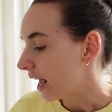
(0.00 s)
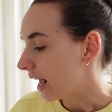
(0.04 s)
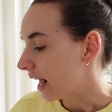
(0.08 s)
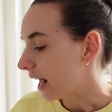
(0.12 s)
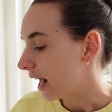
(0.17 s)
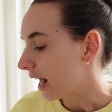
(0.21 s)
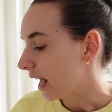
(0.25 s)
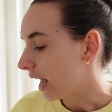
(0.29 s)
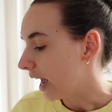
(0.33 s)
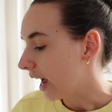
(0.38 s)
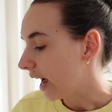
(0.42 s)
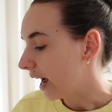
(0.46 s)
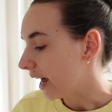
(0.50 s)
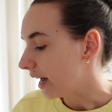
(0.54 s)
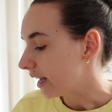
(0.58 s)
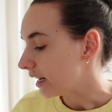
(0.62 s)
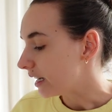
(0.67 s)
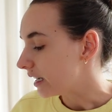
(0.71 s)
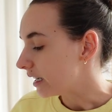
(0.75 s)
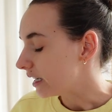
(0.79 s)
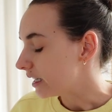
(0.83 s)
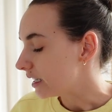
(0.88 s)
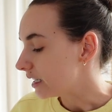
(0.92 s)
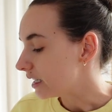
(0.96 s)

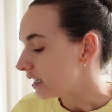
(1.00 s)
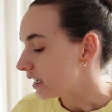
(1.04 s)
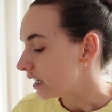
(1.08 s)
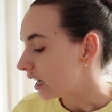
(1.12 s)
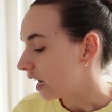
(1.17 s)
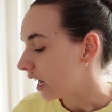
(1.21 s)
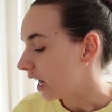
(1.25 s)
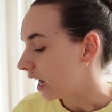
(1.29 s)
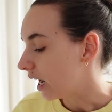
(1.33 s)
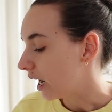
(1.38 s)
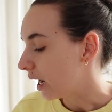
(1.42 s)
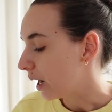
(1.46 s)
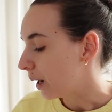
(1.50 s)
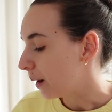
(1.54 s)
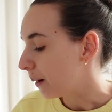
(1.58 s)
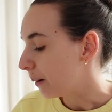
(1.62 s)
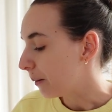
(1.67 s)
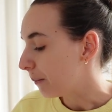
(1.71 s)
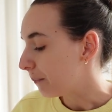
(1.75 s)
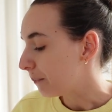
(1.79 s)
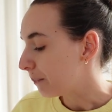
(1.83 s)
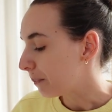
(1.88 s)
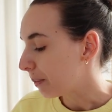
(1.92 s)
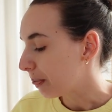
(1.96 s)
and so
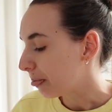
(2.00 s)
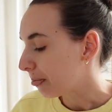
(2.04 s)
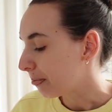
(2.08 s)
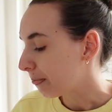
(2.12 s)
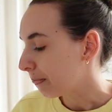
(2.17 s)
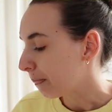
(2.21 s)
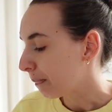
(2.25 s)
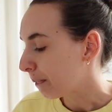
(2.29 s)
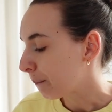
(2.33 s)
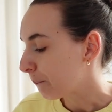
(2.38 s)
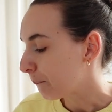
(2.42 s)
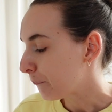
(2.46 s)
I'm